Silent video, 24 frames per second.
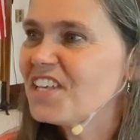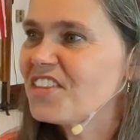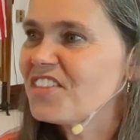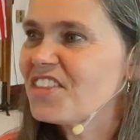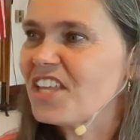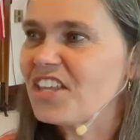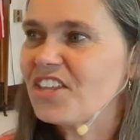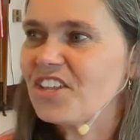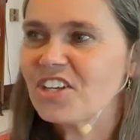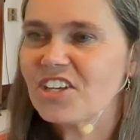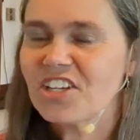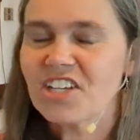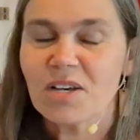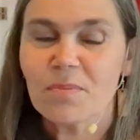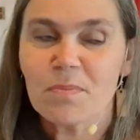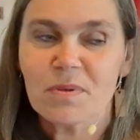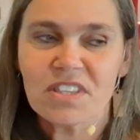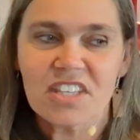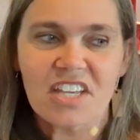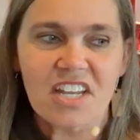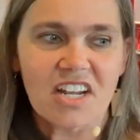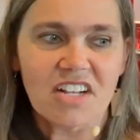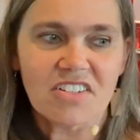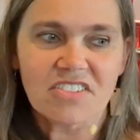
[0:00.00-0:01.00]
They look good,
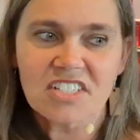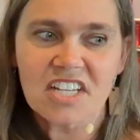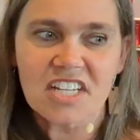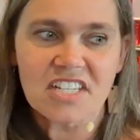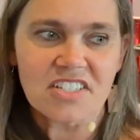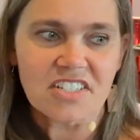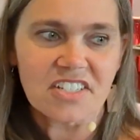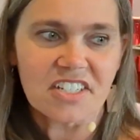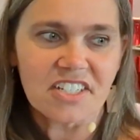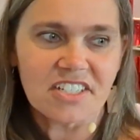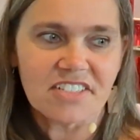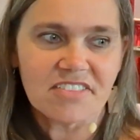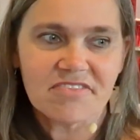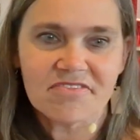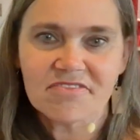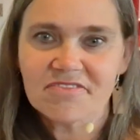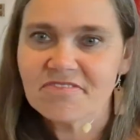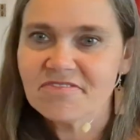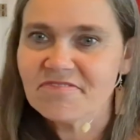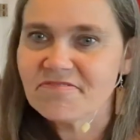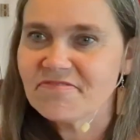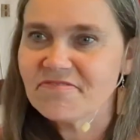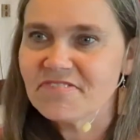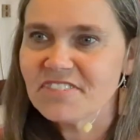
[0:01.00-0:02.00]
but they don't taste good.
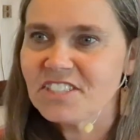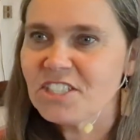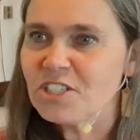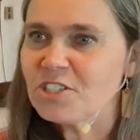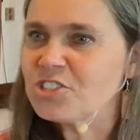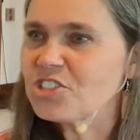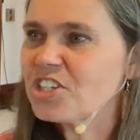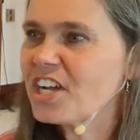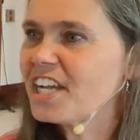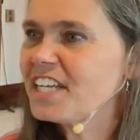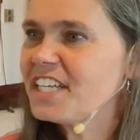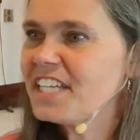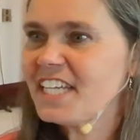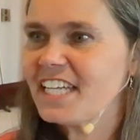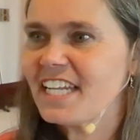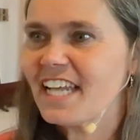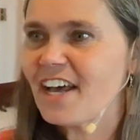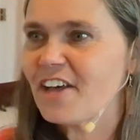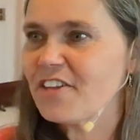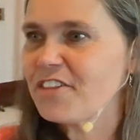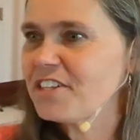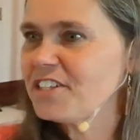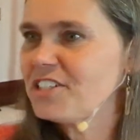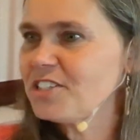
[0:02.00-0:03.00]
You're trying to eat
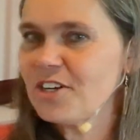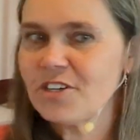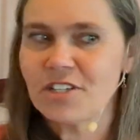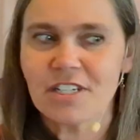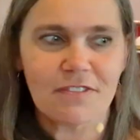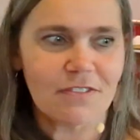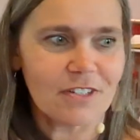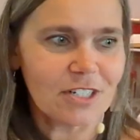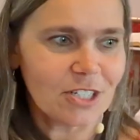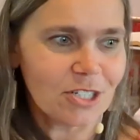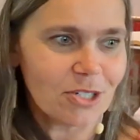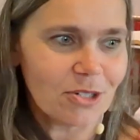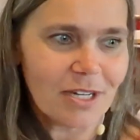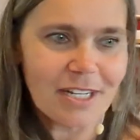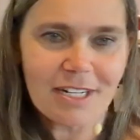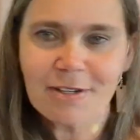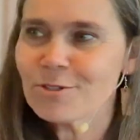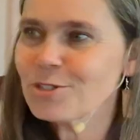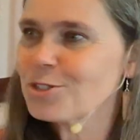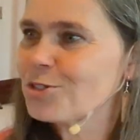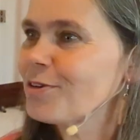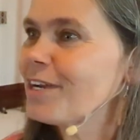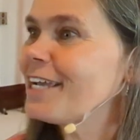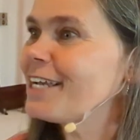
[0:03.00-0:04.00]
healthy. Don't even do it. It
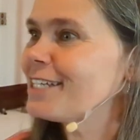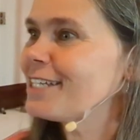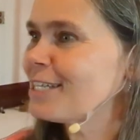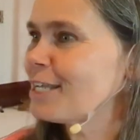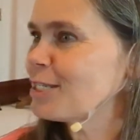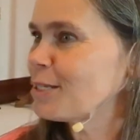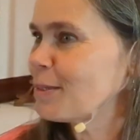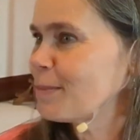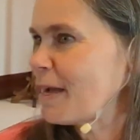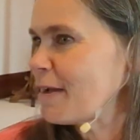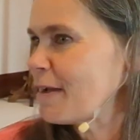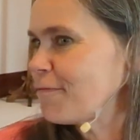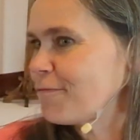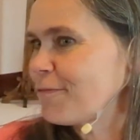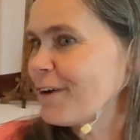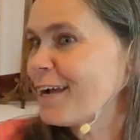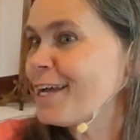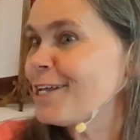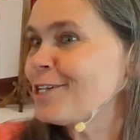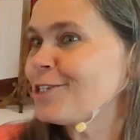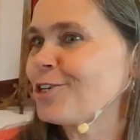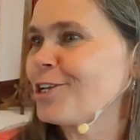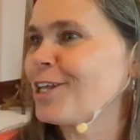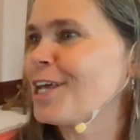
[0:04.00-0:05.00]
was great because my
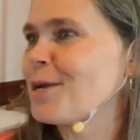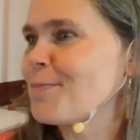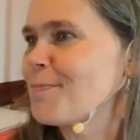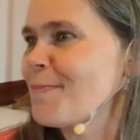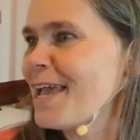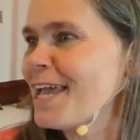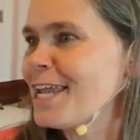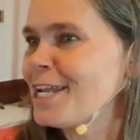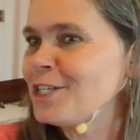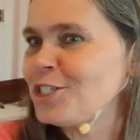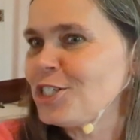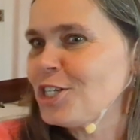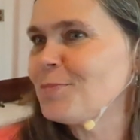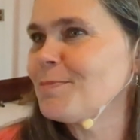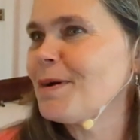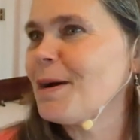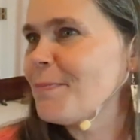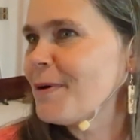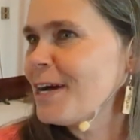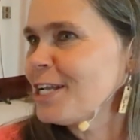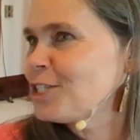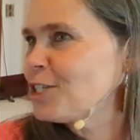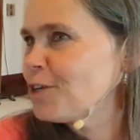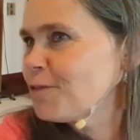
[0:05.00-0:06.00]
friends are managing my
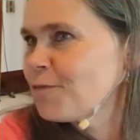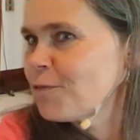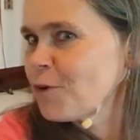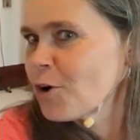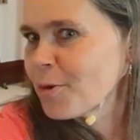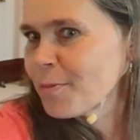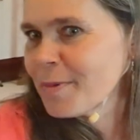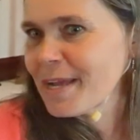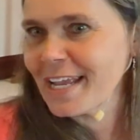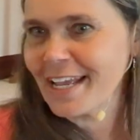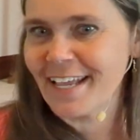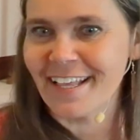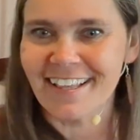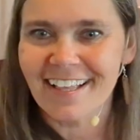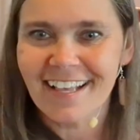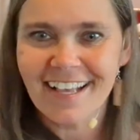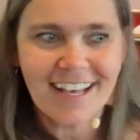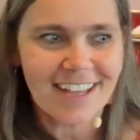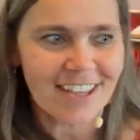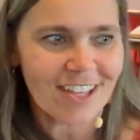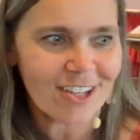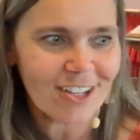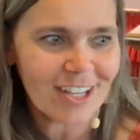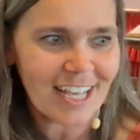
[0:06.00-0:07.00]
budget for me.
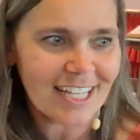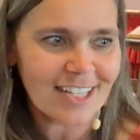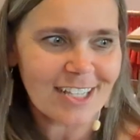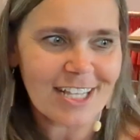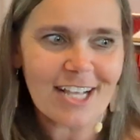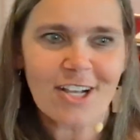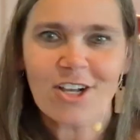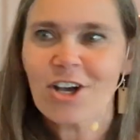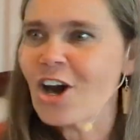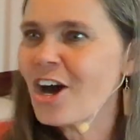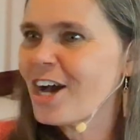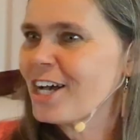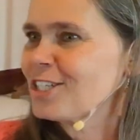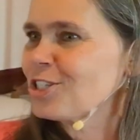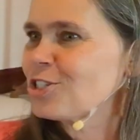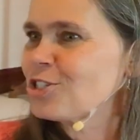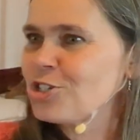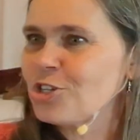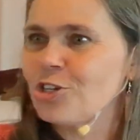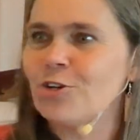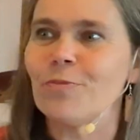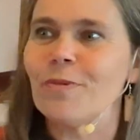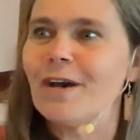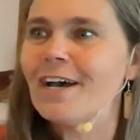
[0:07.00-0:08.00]
They're they cost
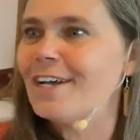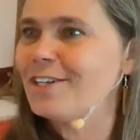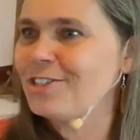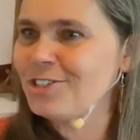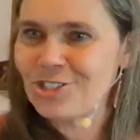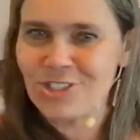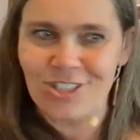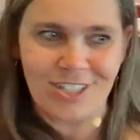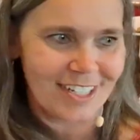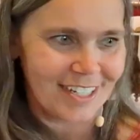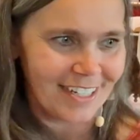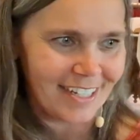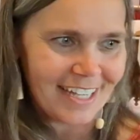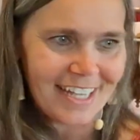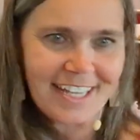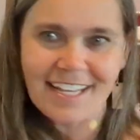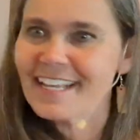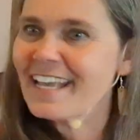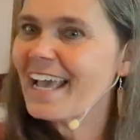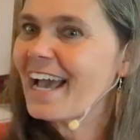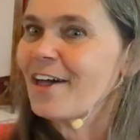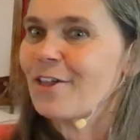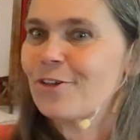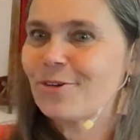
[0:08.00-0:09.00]
too much
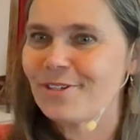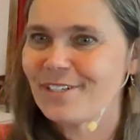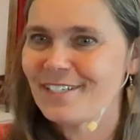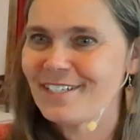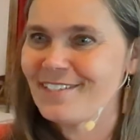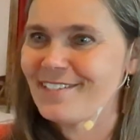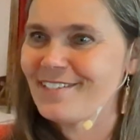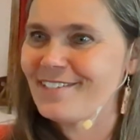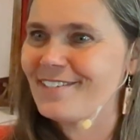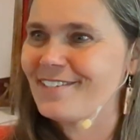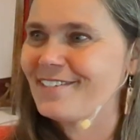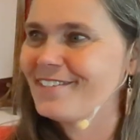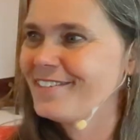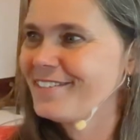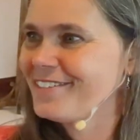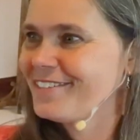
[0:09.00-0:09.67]
in calories.